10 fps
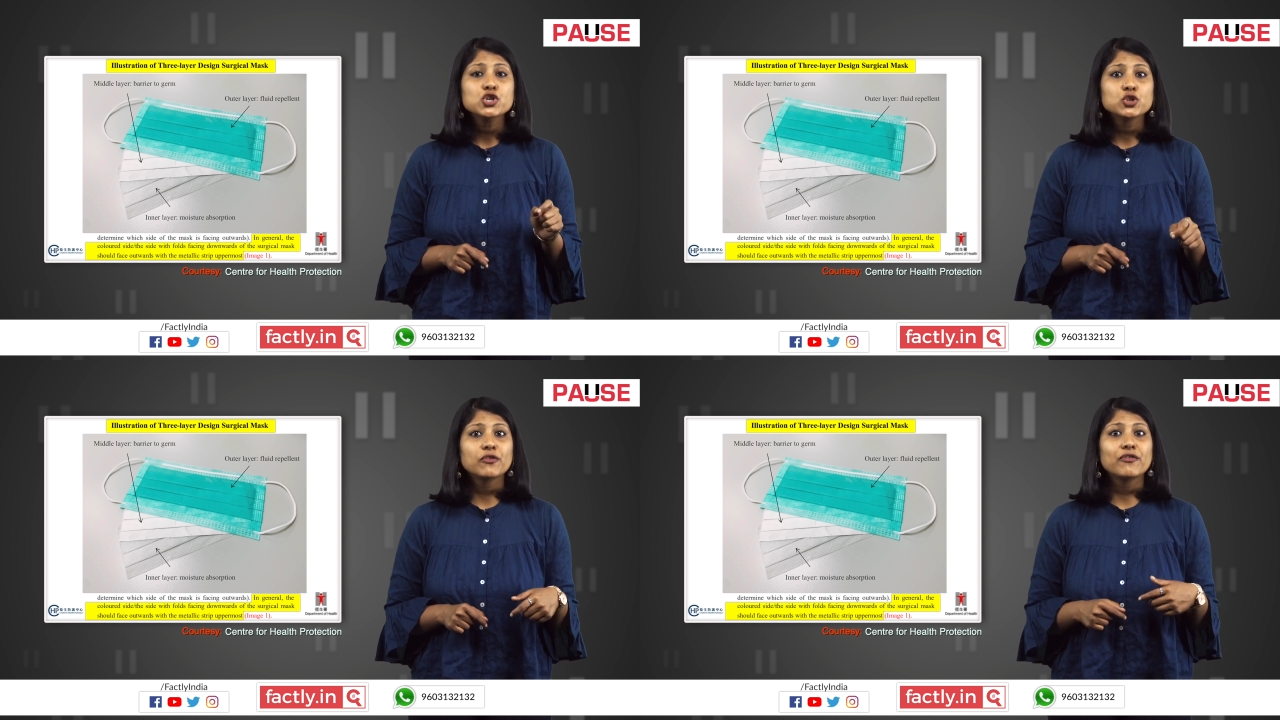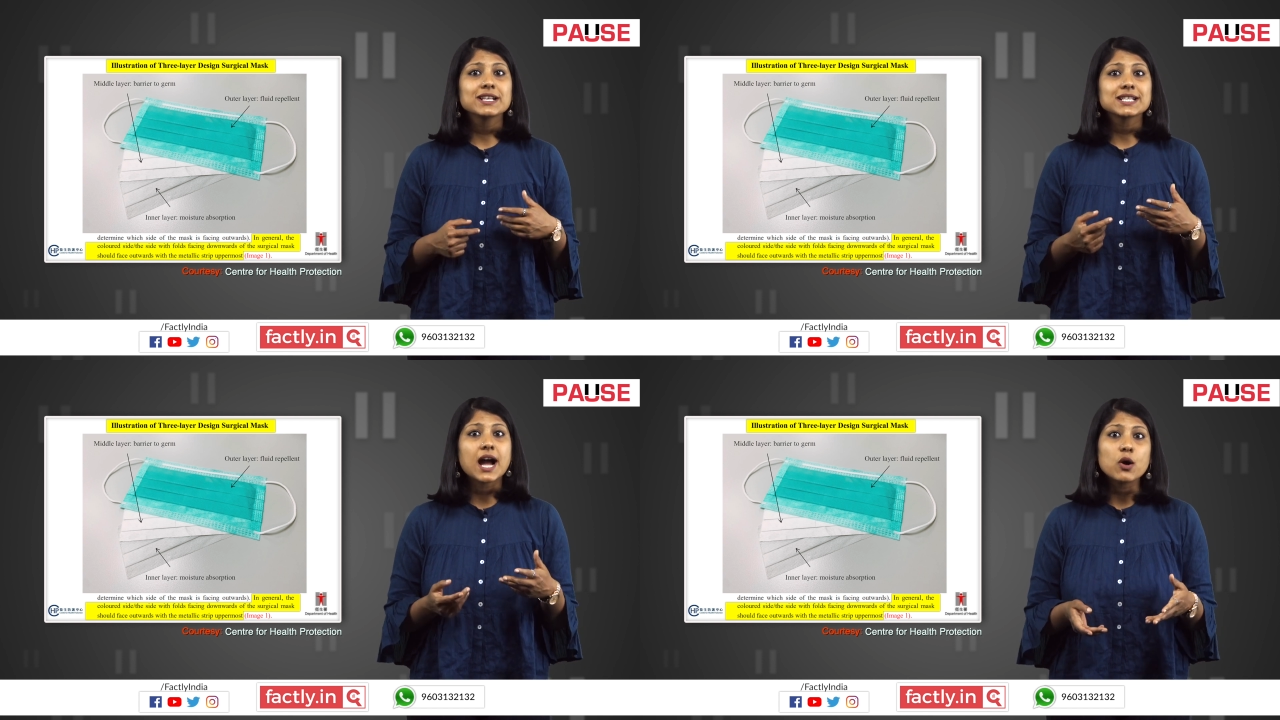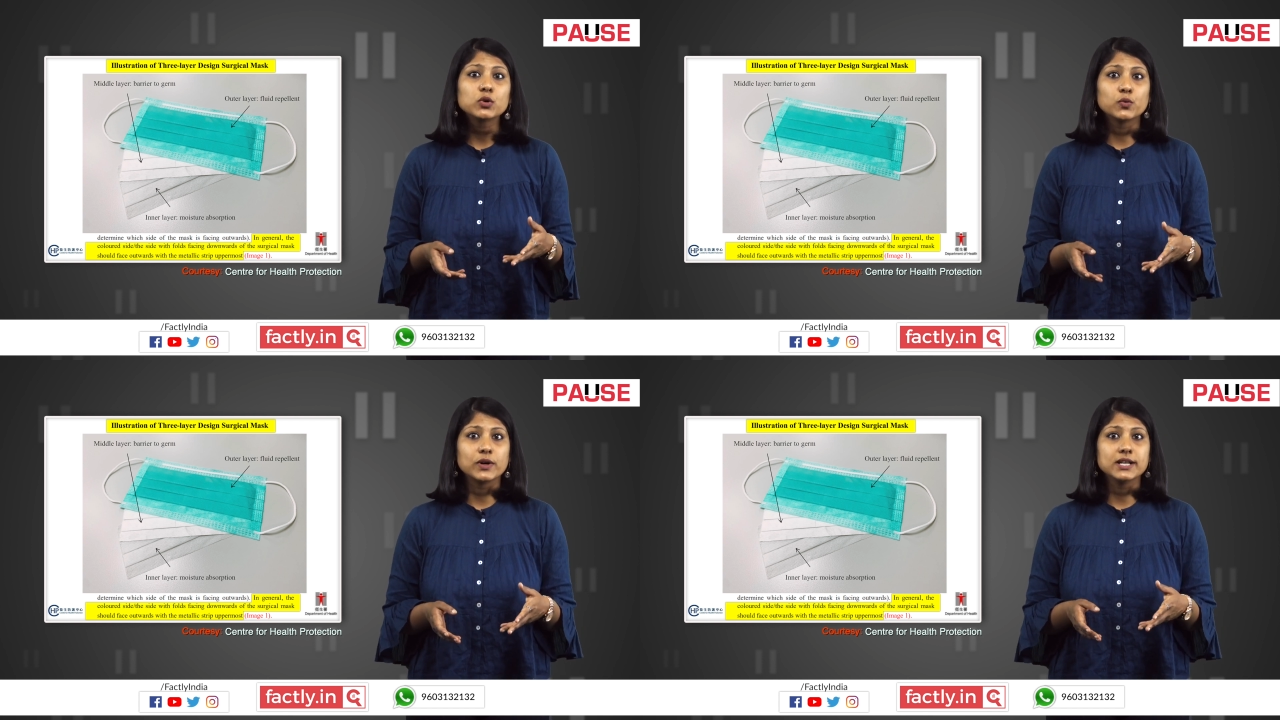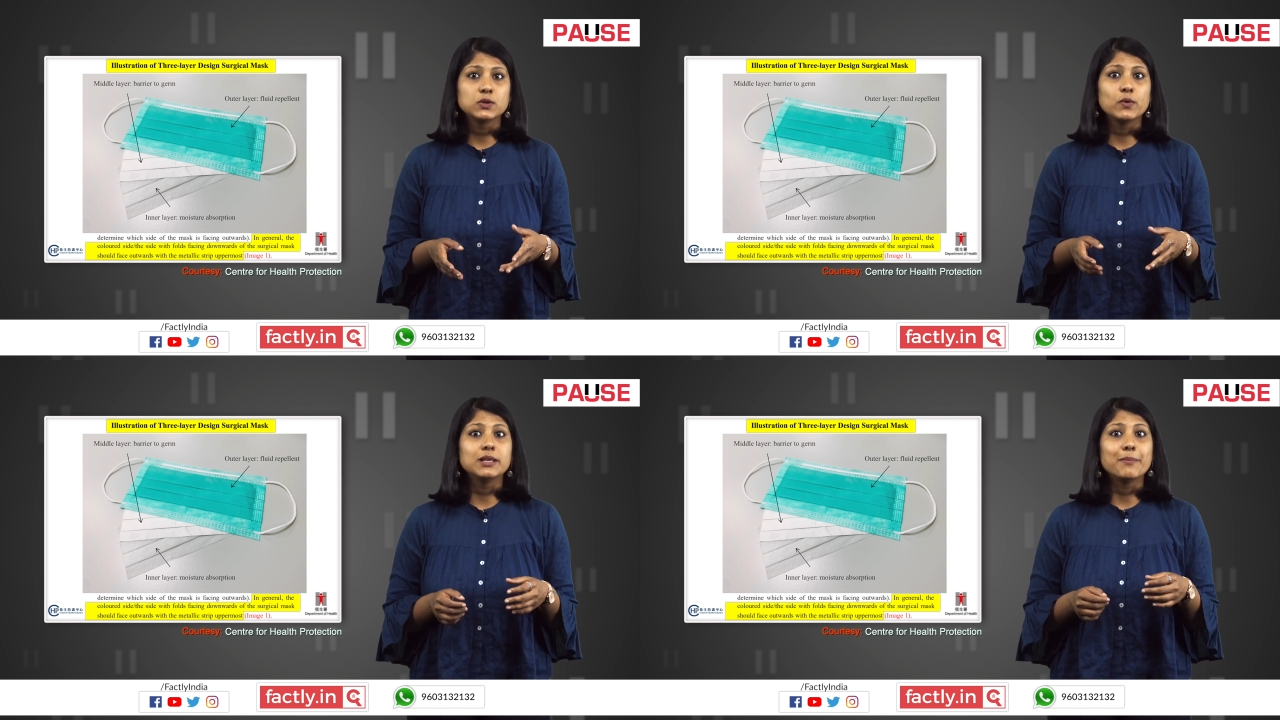should face
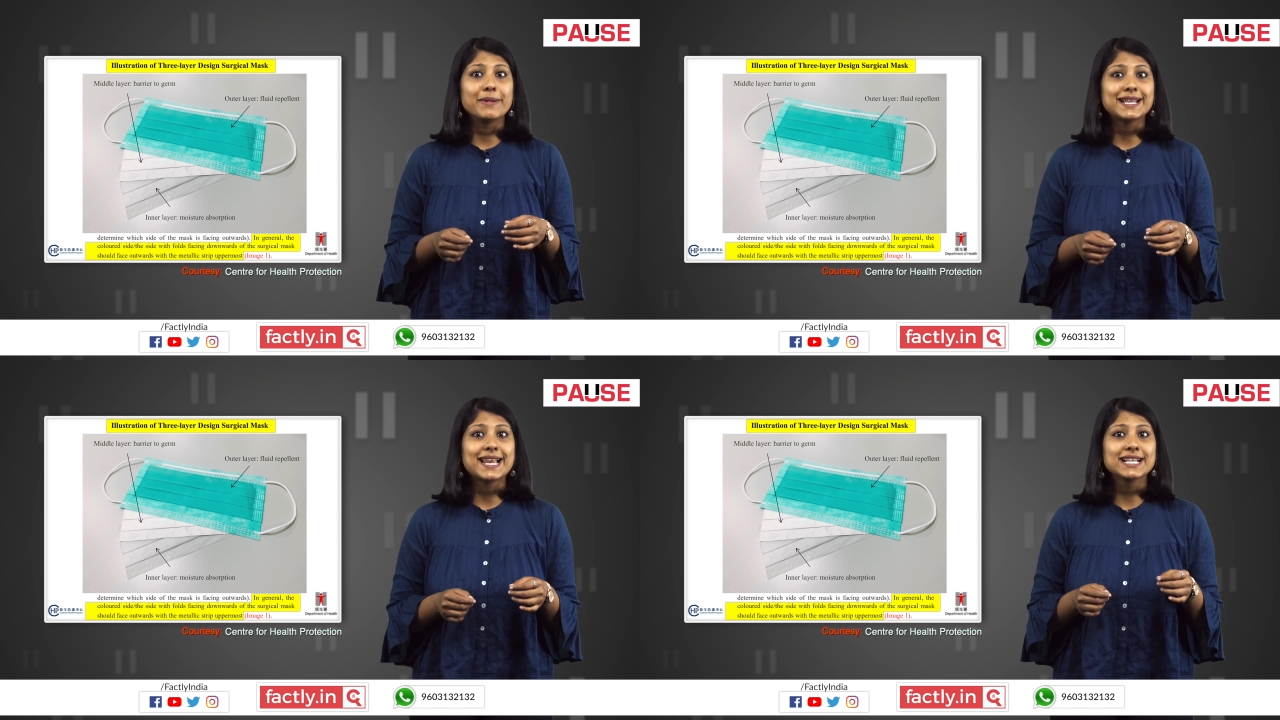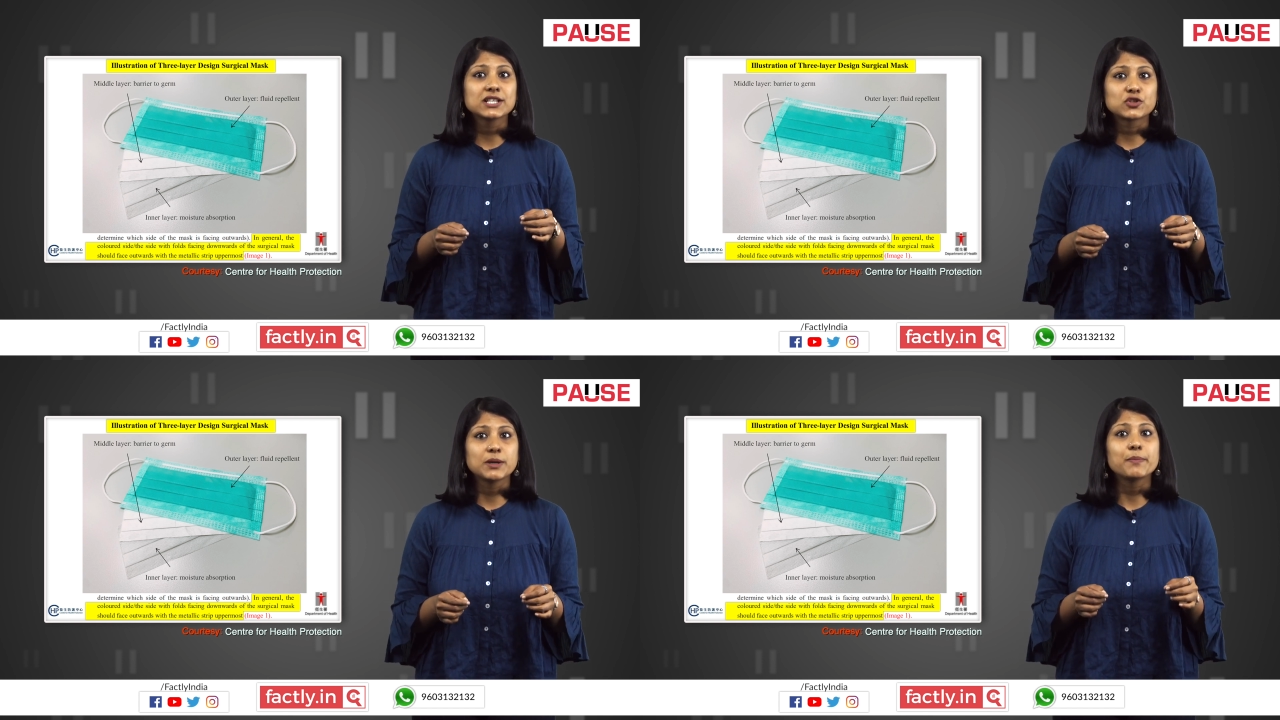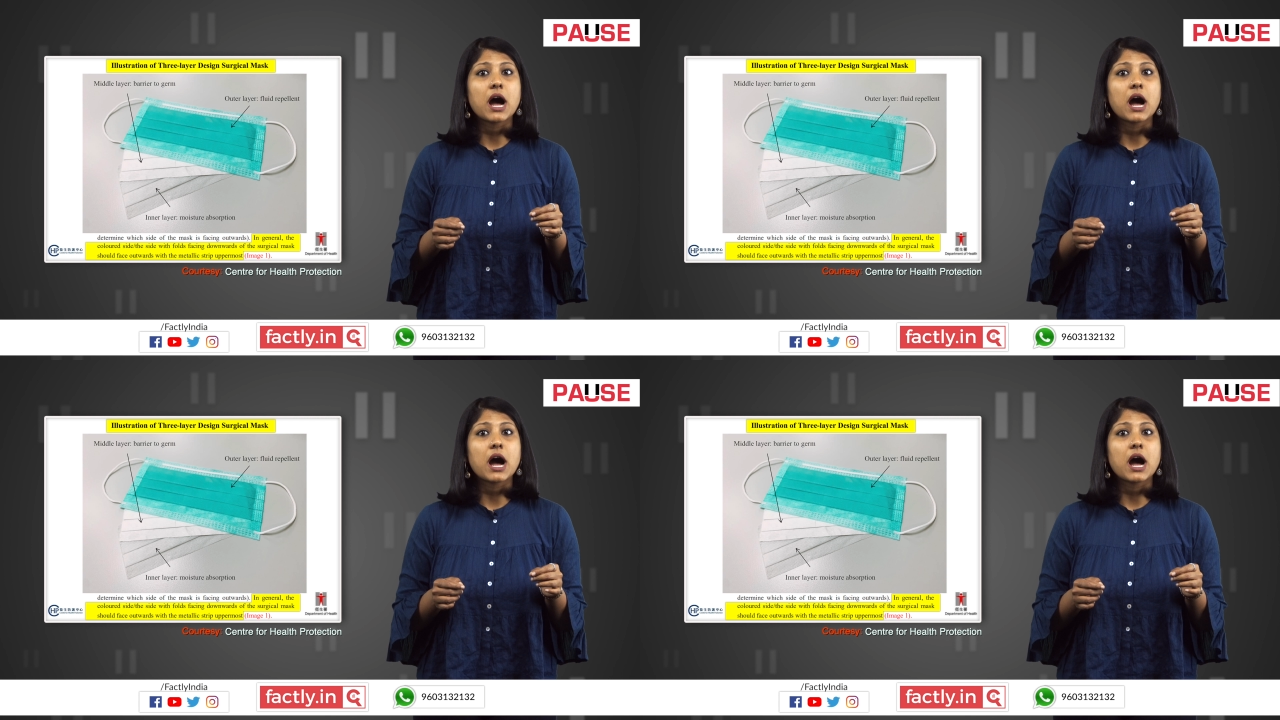outwards with the metallic strip